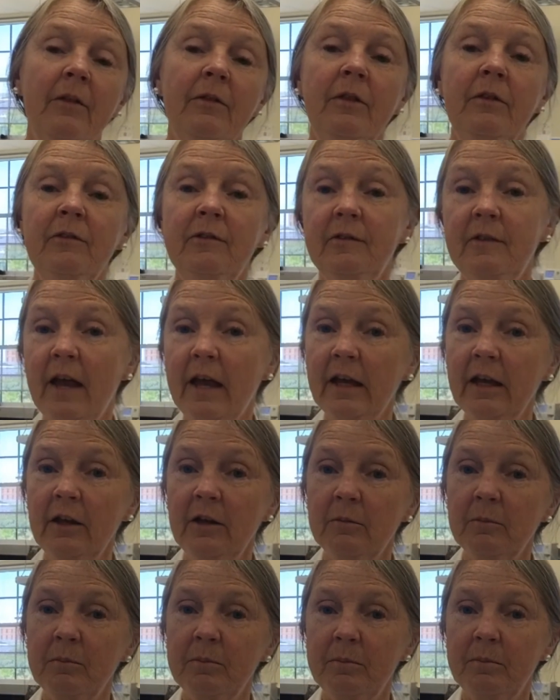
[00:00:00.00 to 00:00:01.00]
The second
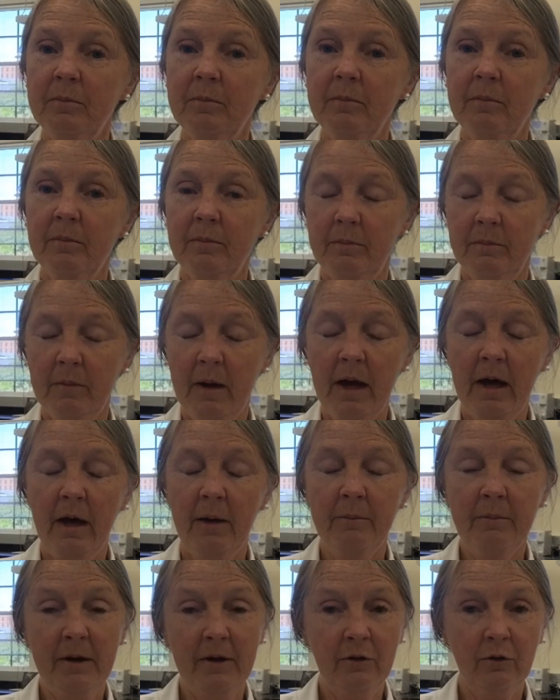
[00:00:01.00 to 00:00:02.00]

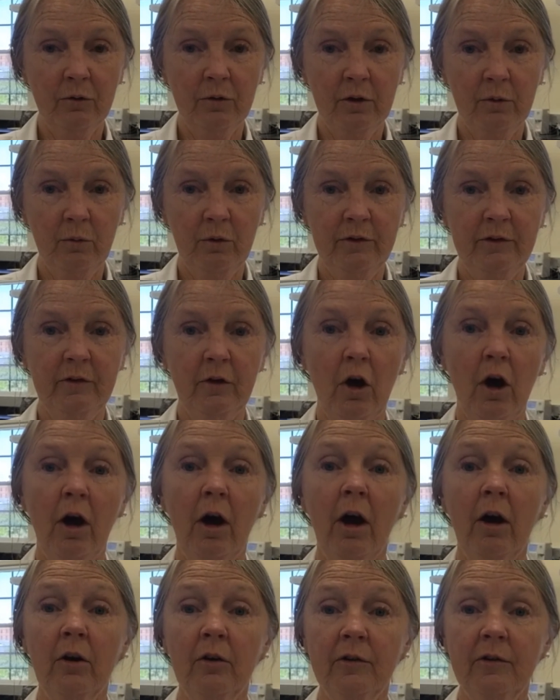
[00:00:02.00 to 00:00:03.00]
mother that we saw,
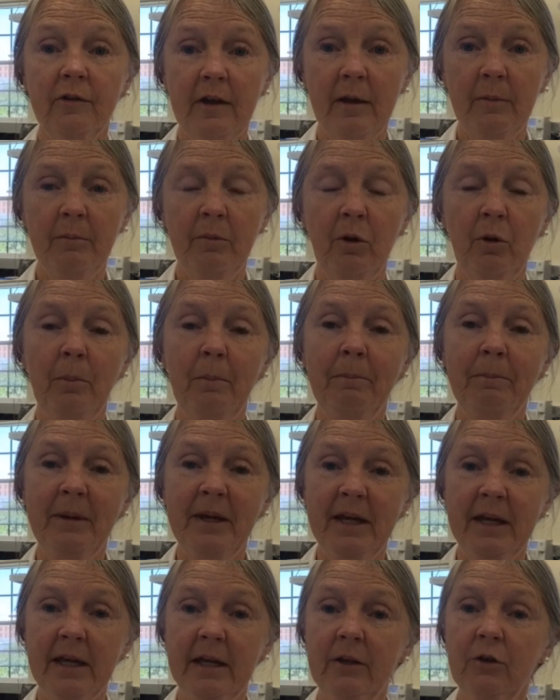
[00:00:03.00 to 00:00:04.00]
our sample
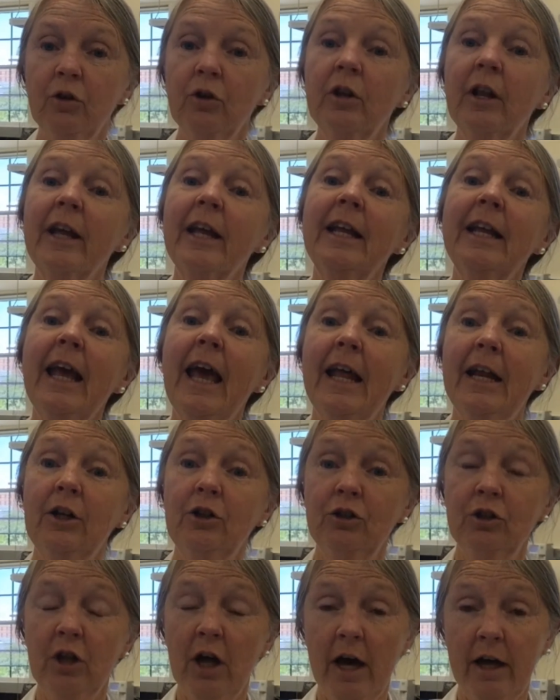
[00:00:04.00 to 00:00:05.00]
B, looked like it had a
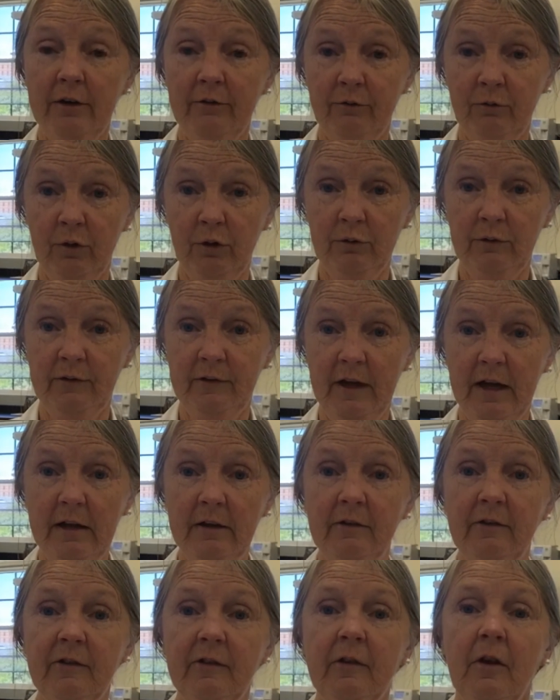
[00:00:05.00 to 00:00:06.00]
lot of
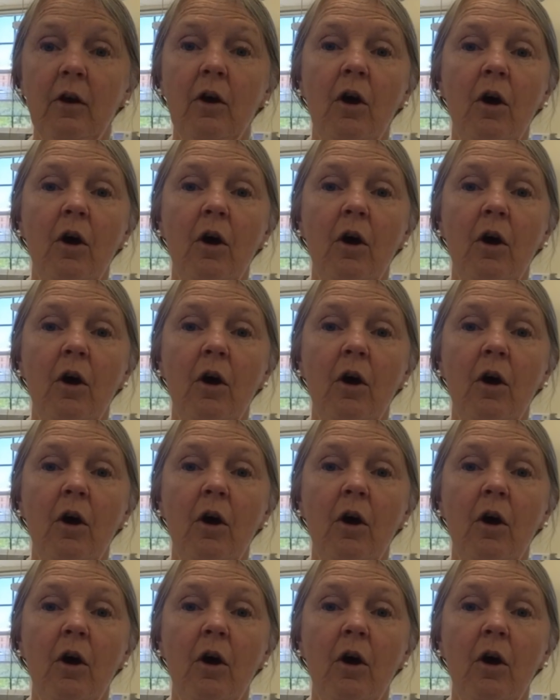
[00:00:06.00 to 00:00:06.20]
rosettes,